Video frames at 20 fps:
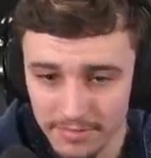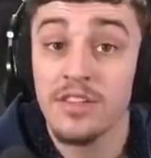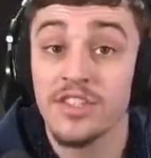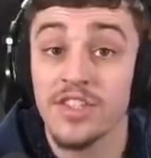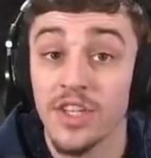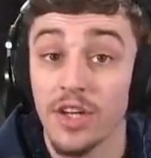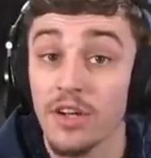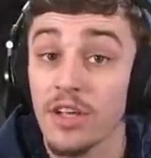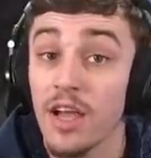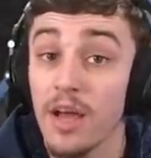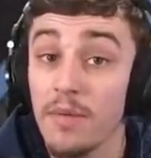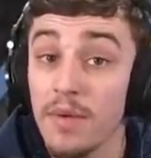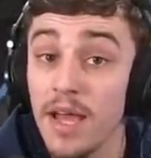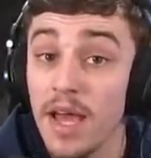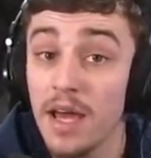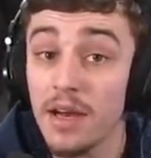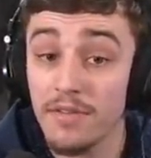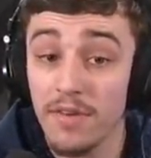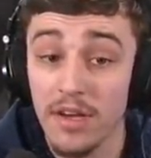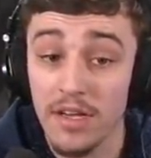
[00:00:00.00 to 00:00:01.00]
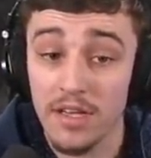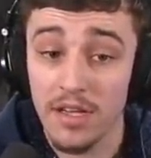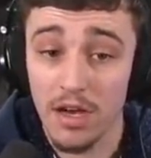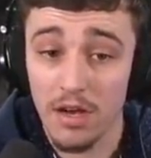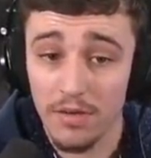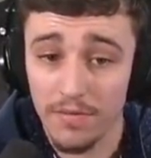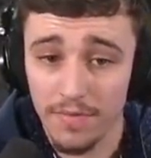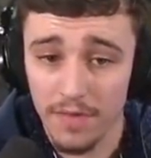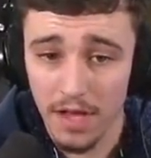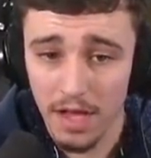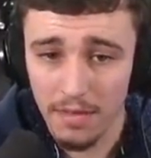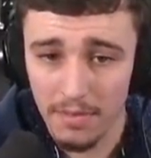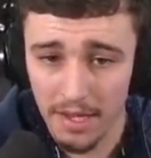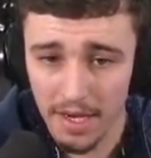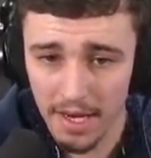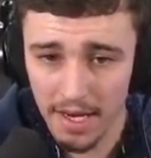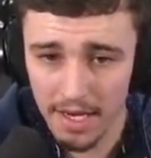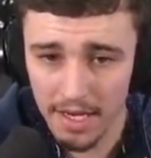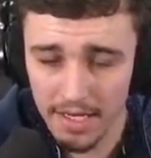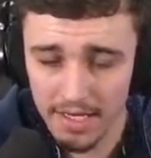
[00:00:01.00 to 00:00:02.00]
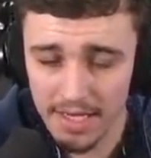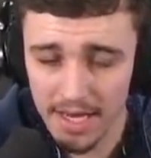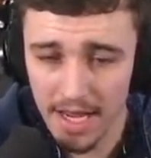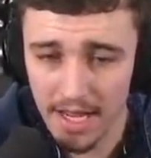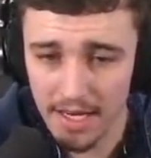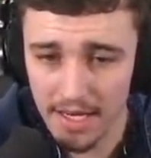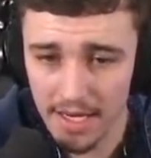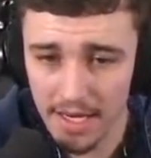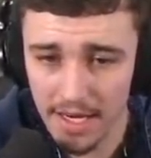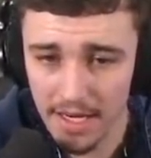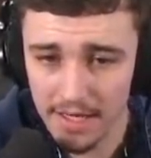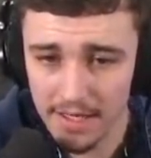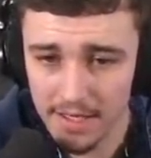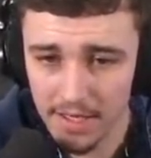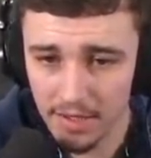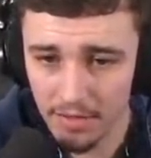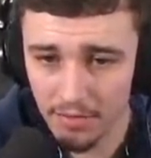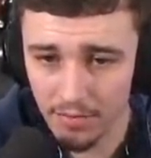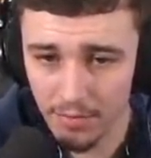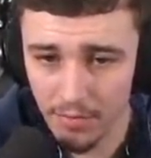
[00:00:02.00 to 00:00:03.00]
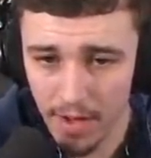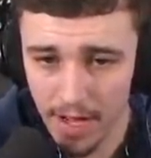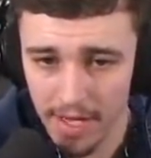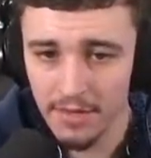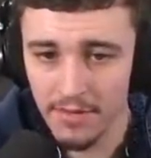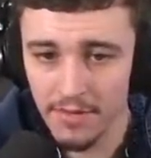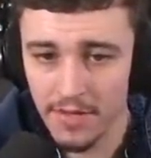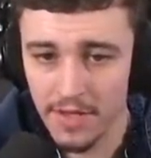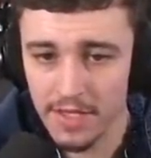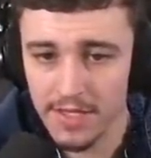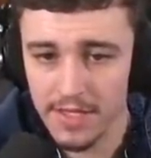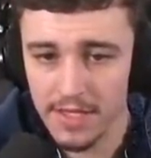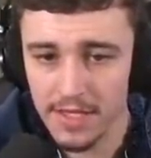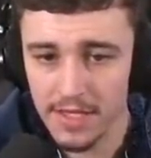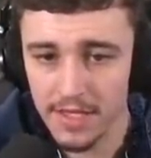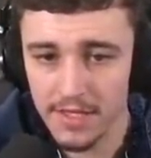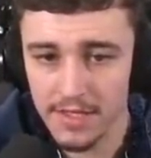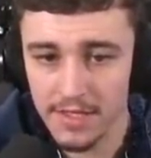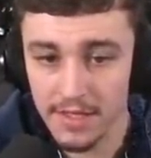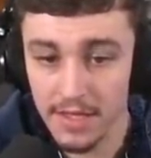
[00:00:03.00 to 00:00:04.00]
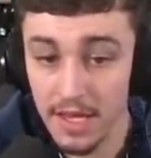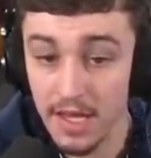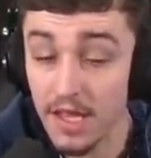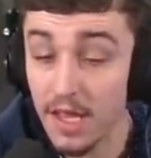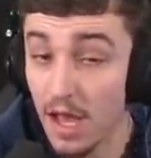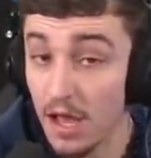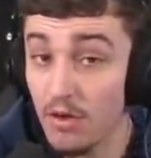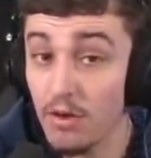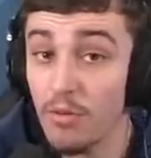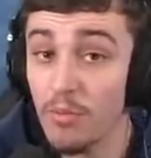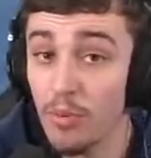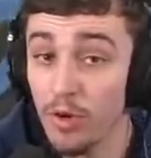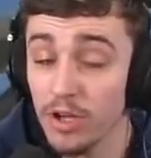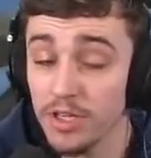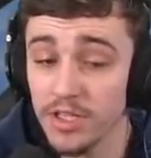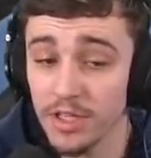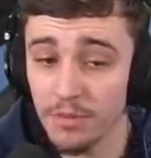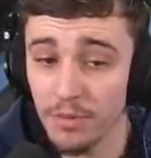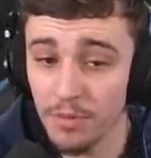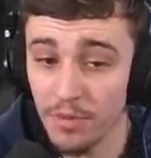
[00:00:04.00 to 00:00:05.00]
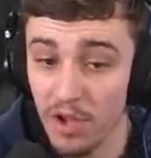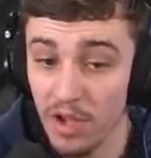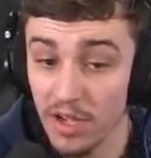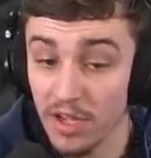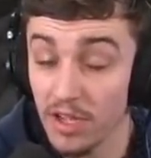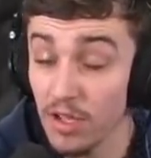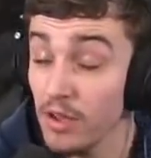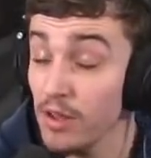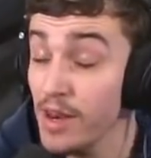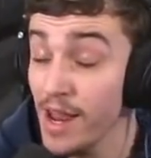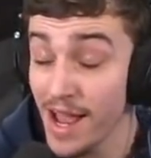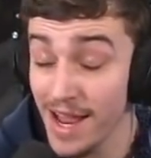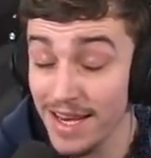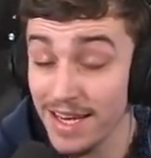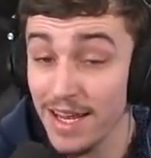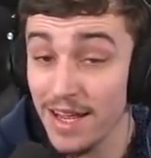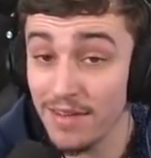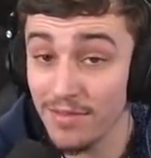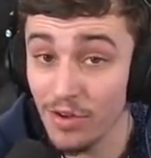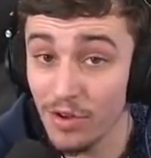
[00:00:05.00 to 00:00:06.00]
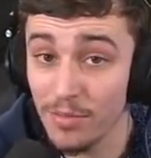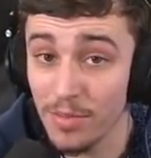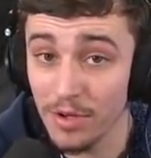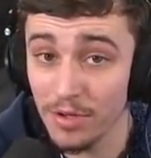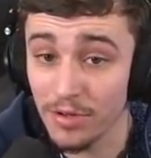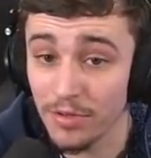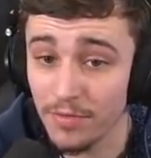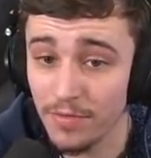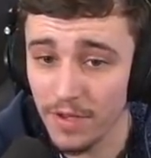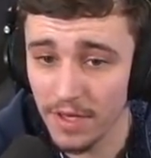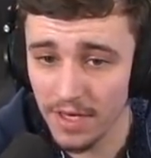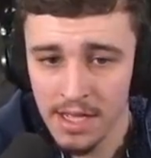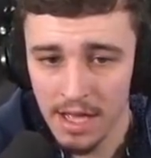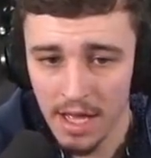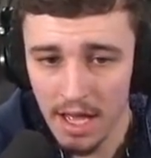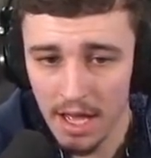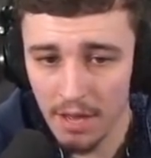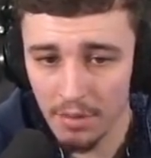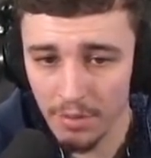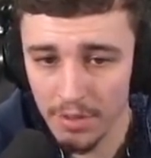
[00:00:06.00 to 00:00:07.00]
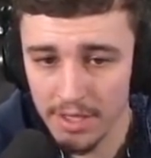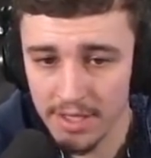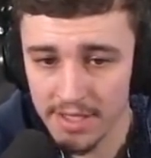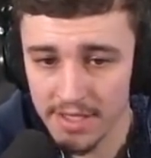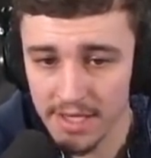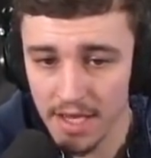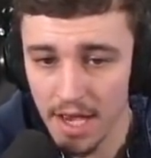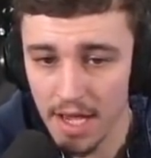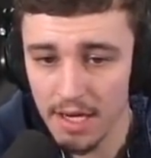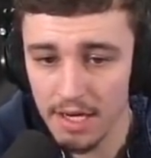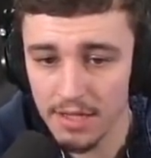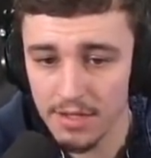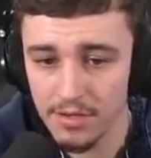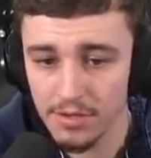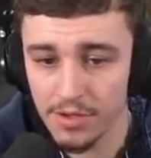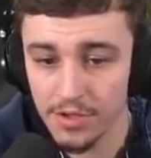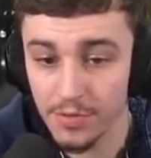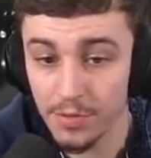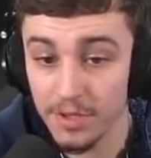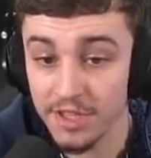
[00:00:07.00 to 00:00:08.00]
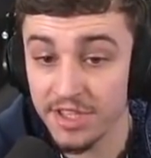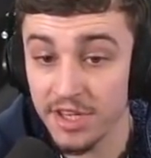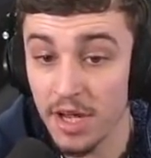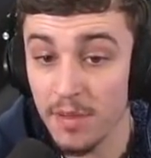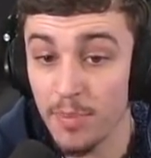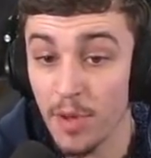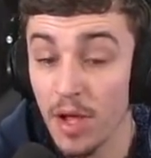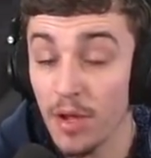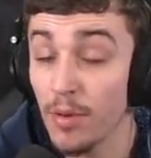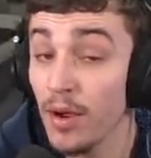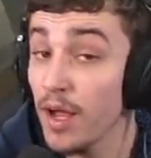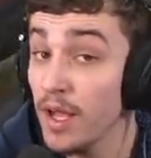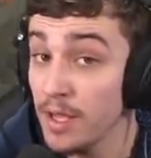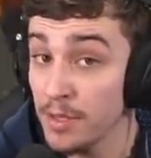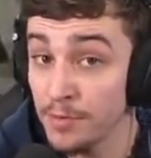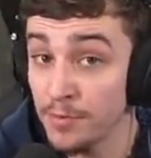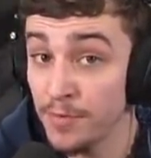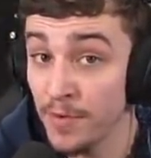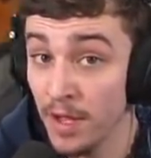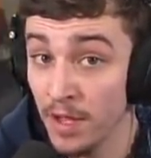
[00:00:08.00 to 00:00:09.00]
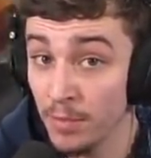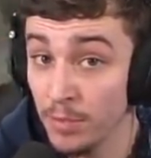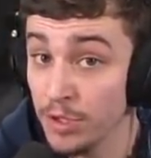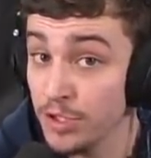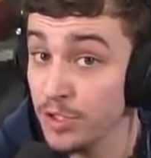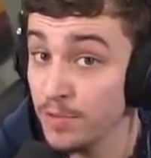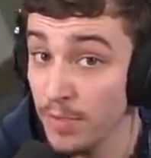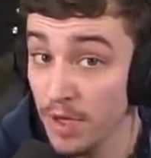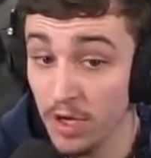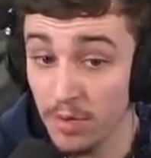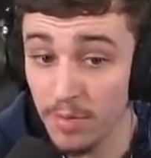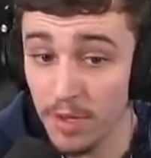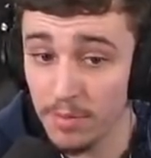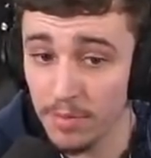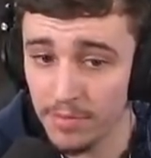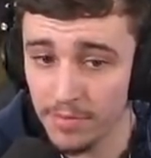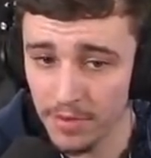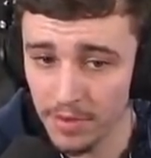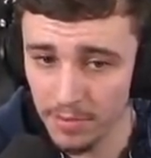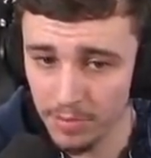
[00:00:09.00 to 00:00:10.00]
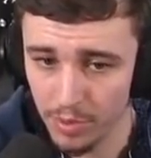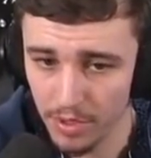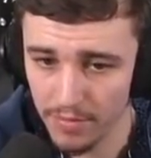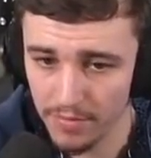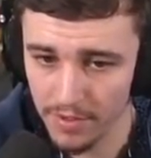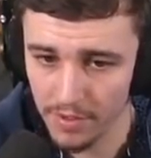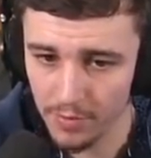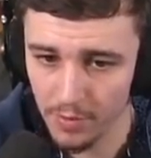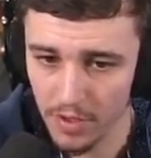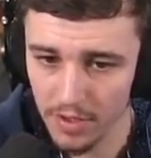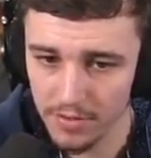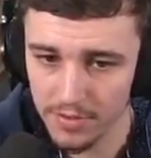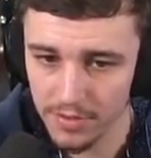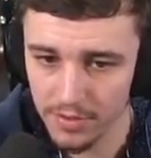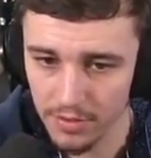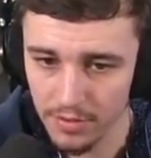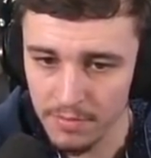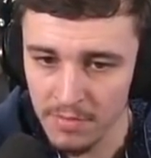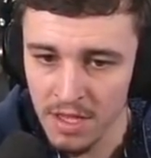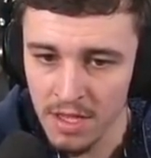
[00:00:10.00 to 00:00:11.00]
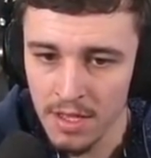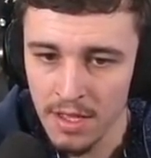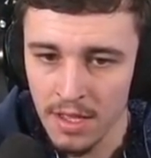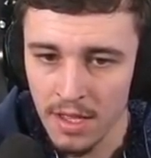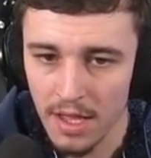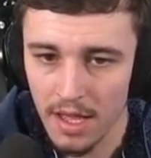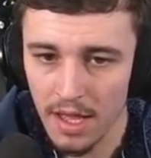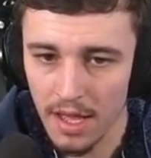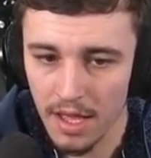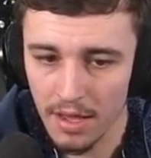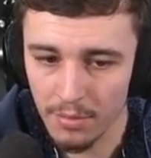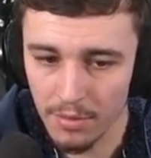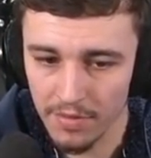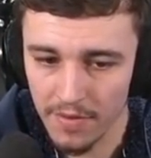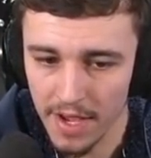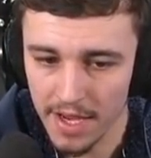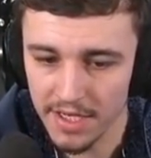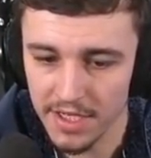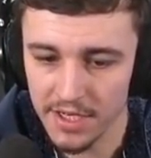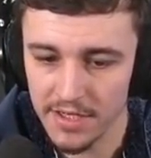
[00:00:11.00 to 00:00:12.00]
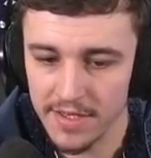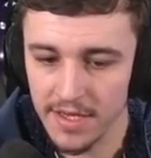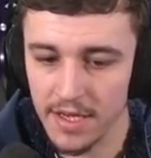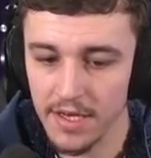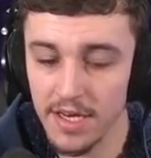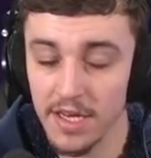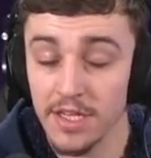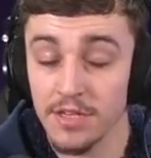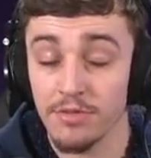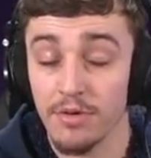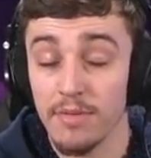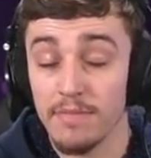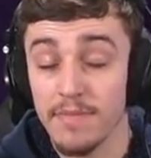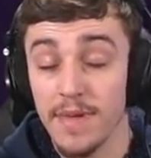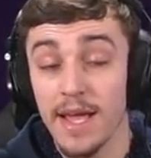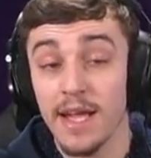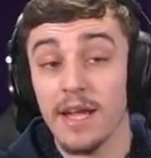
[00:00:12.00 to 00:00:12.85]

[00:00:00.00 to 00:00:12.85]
So coming out of our gold farm and heading down here to the right, this is the current project we're working on and have almost finished. We decided to switch up our iron farm, which you may remember from the previous world tour. And we've actually turned it into a mega